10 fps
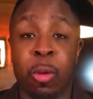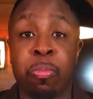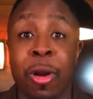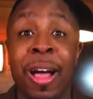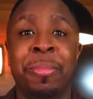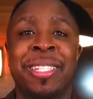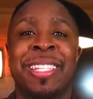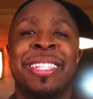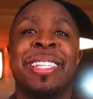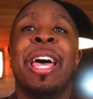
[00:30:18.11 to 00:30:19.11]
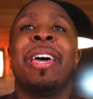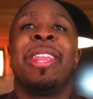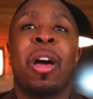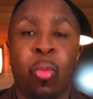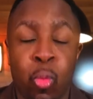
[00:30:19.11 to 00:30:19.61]
the promises
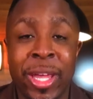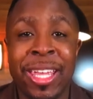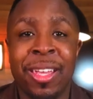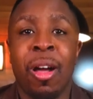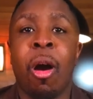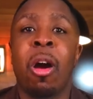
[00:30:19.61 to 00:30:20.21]
that we